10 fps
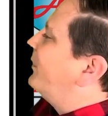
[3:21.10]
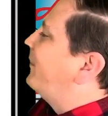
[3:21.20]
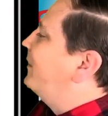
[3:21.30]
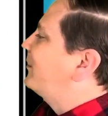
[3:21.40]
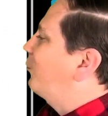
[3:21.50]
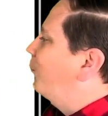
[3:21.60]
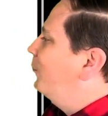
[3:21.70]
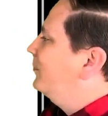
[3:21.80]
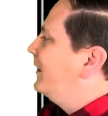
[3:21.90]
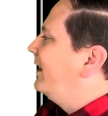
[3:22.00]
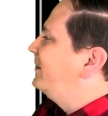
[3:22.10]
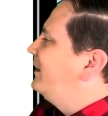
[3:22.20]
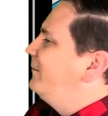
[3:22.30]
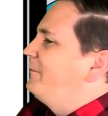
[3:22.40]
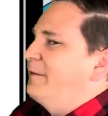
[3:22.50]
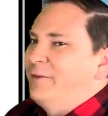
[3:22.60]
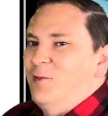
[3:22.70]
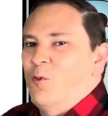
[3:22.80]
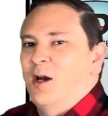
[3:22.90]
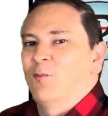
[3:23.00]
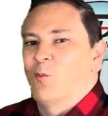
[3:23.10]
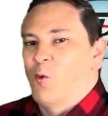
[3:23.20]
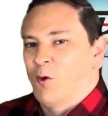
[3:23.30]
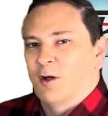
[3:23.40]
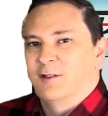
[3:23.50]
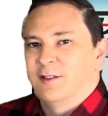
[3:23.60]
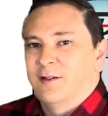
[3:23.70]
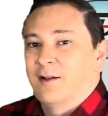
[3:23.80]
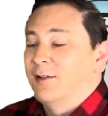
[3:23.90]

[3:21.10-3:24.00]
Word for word: with this 1951 Ward's